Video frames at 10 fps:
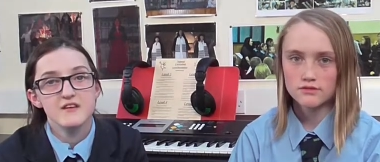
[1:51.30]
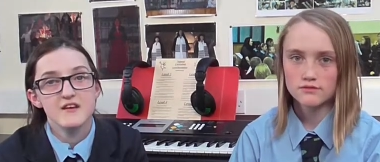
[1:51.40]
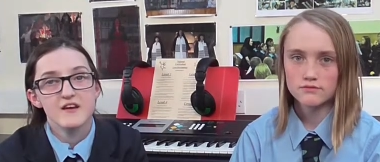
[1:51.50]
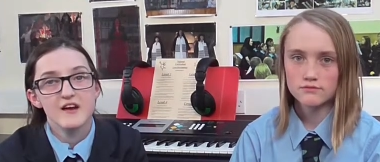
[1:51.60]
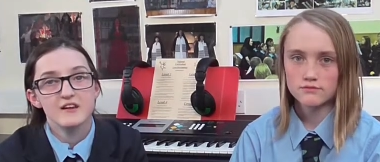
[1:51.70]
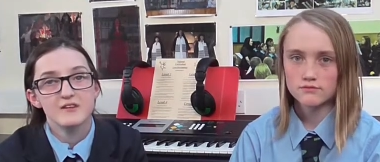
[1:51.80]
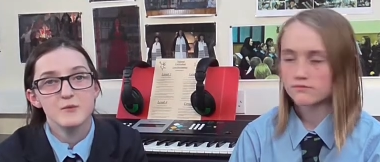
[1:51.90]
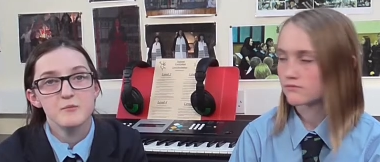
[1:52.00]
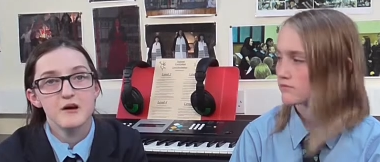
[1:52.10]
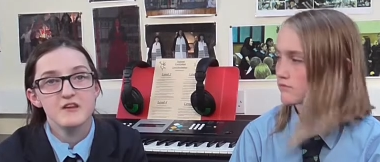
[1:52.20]
Speaker 1: yeah, had
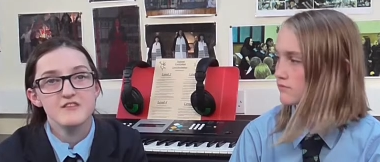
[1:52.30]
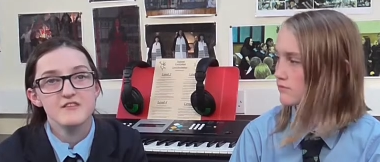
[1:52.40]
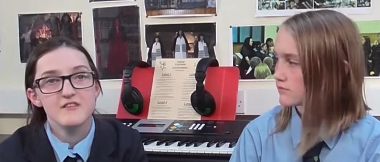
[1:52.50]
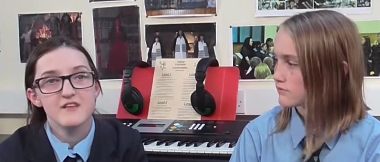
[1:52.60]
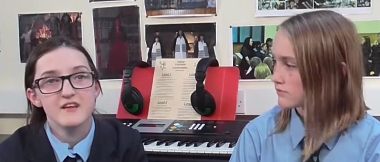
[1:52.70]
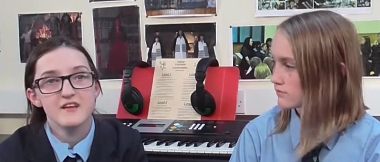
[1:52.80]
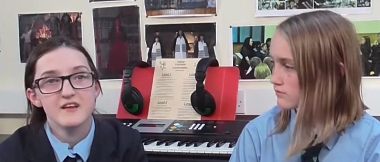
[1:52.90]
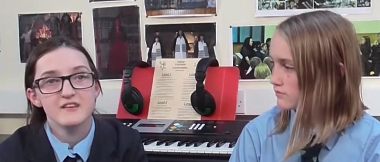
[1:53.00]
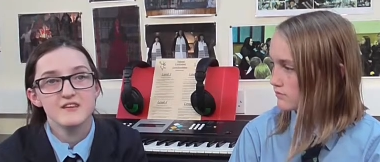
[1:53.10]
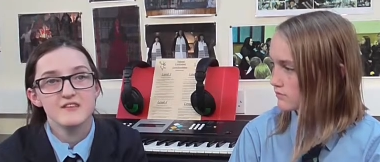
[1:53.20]
the pads and like you
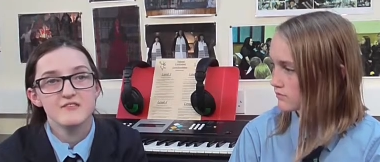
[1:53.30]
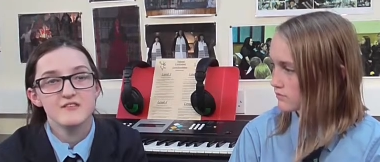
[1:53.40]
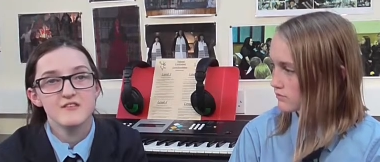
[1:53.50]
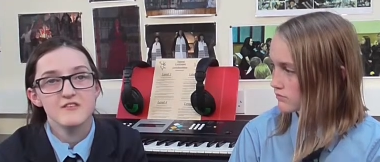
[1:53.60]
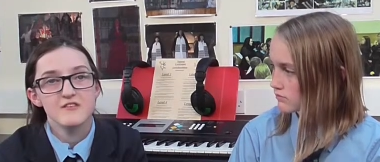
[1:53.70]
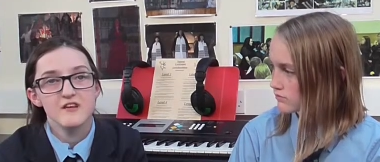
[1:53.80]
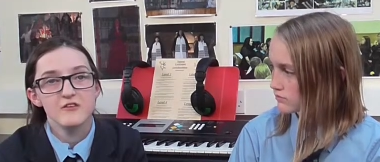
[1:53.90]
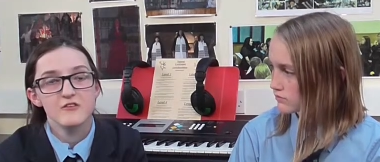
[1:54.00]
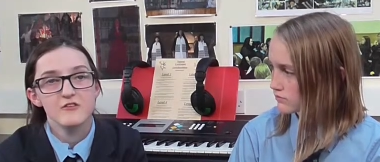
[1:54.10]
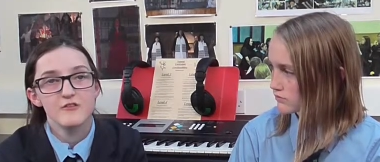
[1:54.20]
had the different
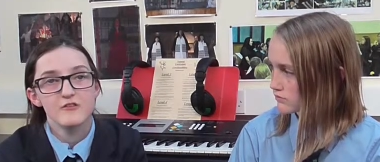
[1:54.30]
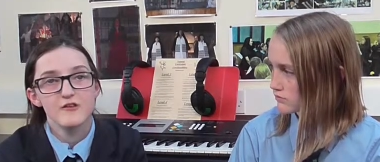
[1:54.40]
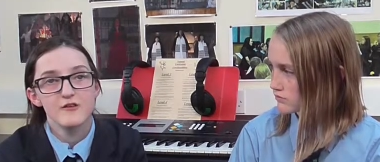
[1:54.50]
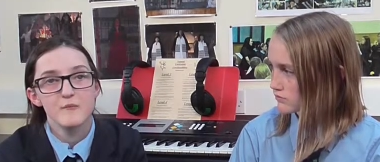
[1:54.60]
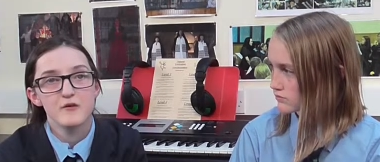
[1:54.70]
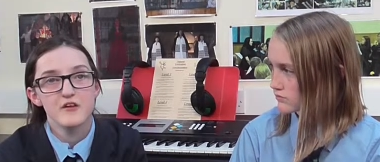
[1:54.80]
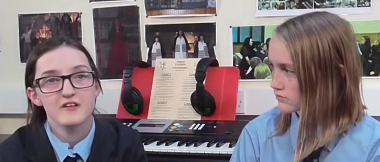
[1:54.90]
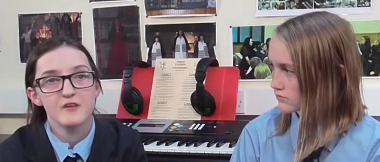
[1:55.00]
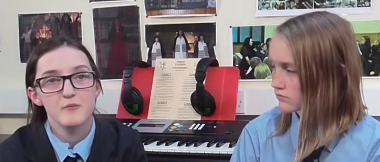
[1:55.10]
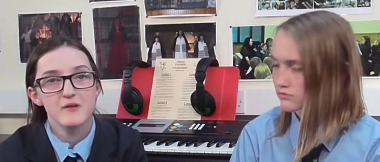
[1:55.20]
sounds. So for example, you
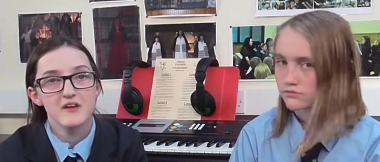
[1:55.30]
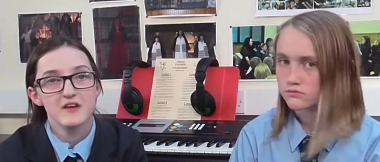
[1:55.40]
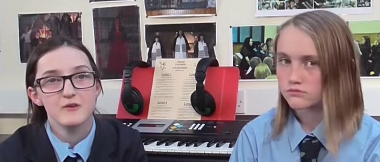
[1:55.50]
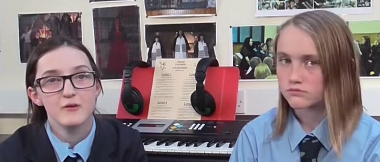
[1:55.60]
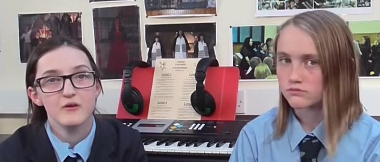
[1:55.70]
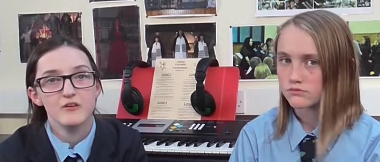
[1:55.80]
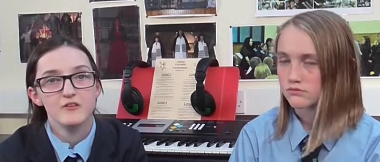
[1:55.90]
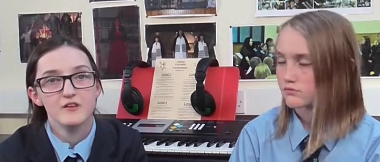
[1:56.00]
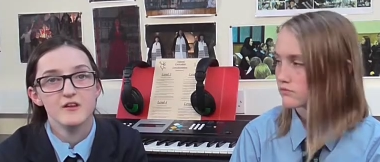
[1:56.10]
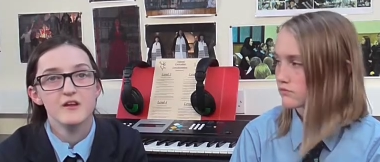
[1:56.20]
had the piano and
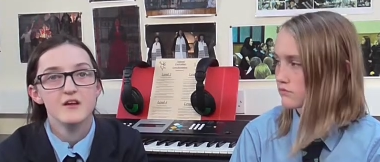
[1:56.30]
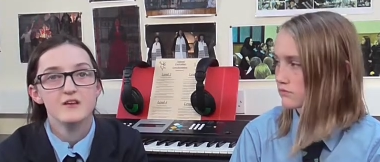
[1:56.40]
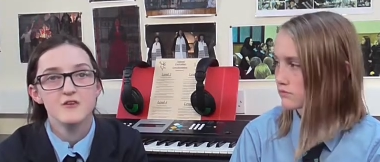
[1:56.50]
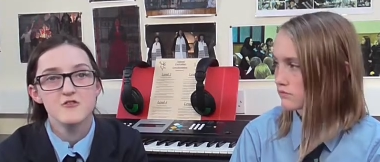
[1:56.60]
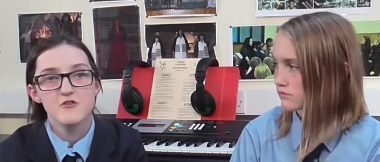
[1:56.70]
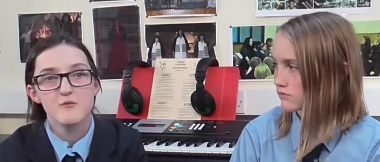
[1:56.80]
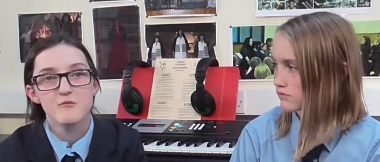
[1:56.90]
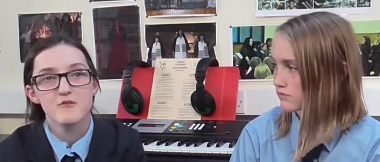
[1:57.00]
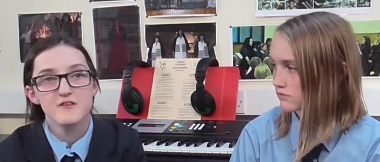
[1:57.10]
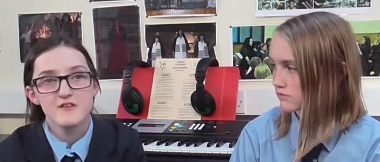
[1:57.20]
the
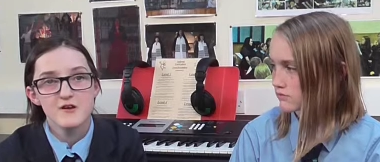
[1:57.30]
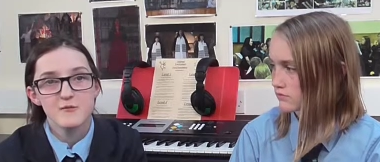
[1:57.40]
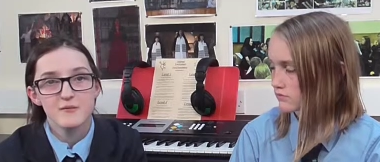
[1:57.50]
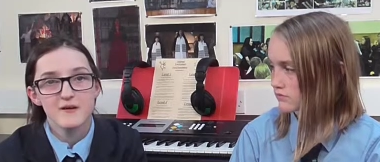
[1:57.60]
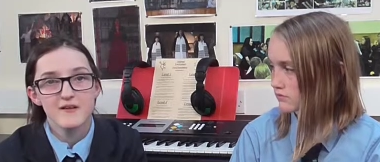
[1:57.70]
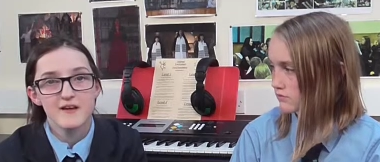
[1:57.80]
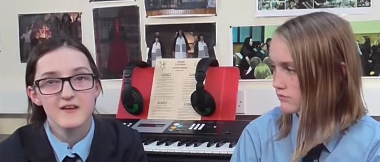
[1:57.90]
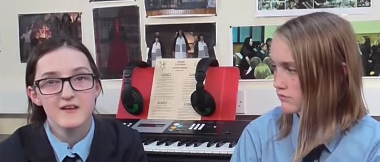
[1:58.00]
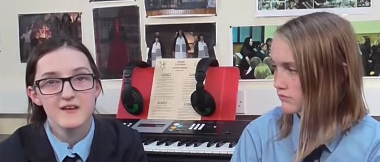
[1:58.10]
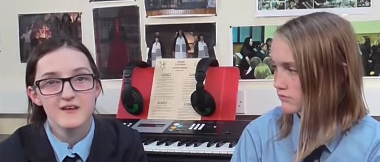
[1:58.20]
drums, and you could play
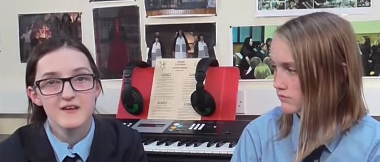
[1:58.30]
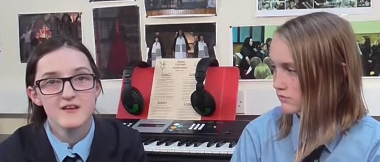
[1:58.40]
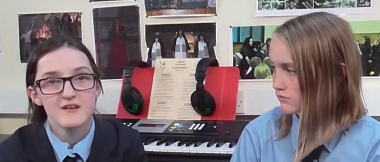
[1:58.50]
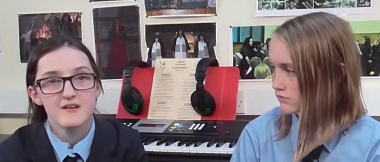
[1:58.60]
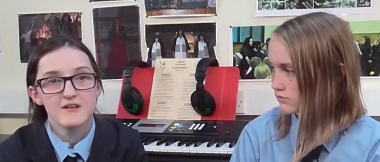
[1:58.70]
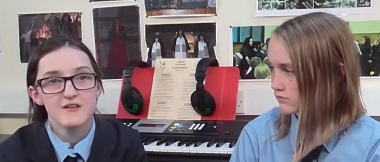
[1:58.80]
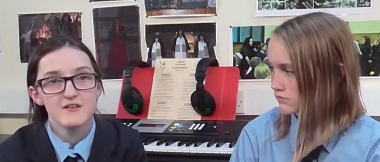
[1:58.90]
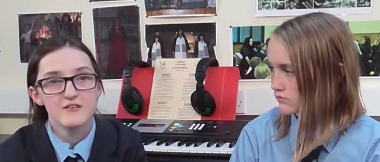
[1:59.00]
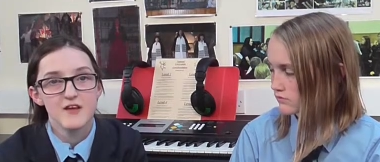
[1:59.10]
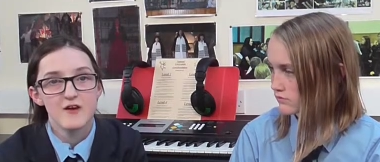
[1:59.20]
like any
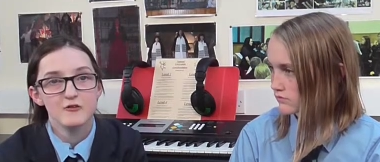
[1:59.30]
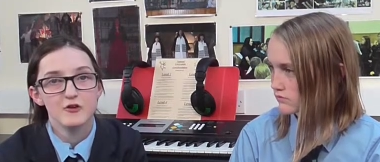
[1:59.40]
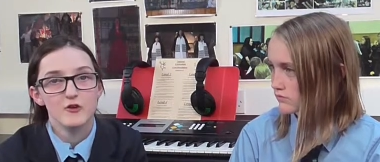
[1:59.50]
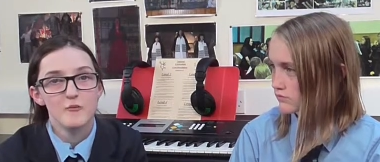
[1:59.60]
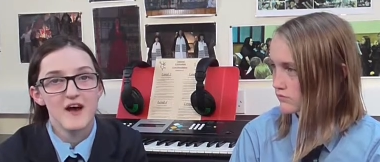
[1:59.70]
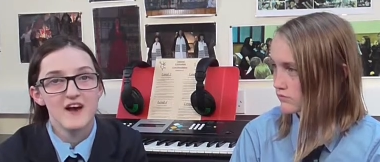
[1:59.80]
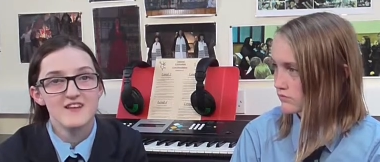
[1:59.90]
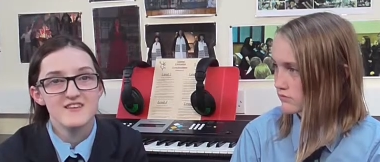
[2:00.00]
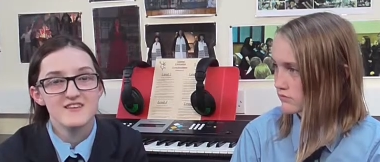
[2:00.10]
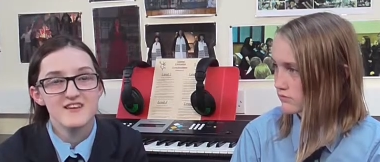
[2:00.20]
sound on the
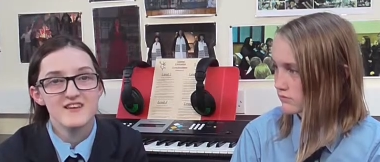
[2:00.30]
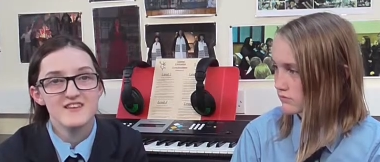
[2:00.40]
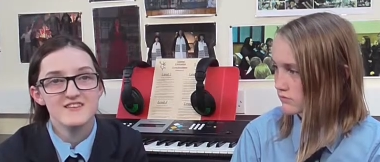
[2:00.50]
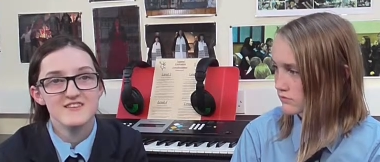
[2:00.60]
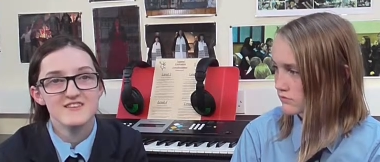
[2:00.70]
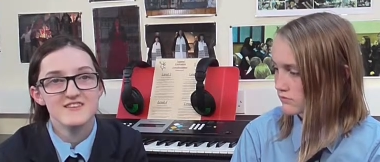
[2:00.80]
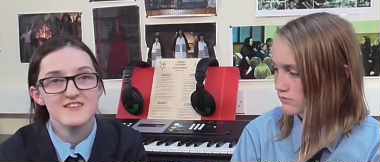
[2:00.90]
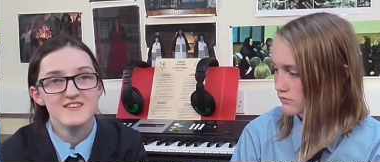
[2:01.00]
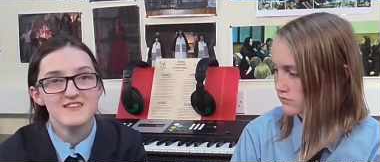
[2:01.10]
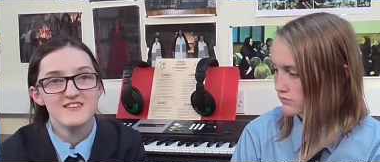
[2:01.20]
pad, and
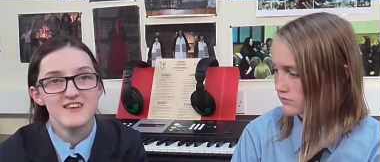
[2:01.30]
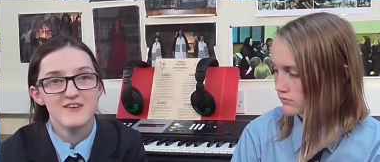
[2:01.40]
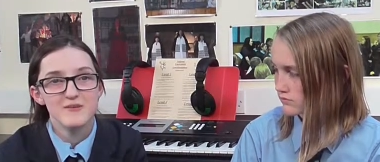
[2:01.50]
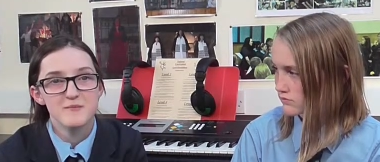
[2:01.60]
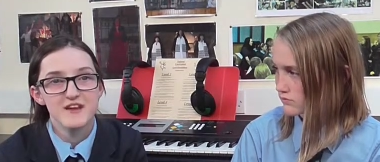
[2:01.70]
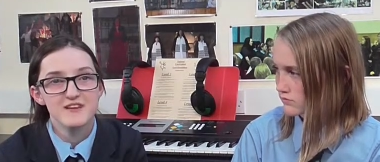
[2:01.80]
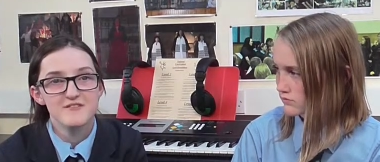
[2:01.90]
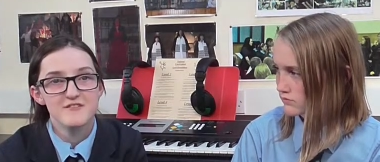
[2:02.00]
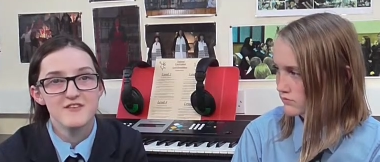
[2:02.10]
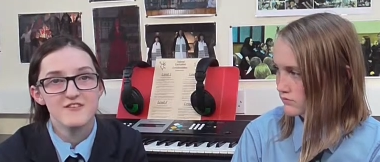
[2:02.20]
it would make a
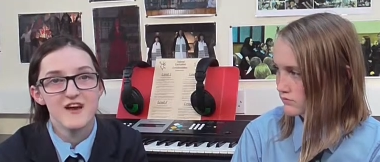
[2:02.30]
different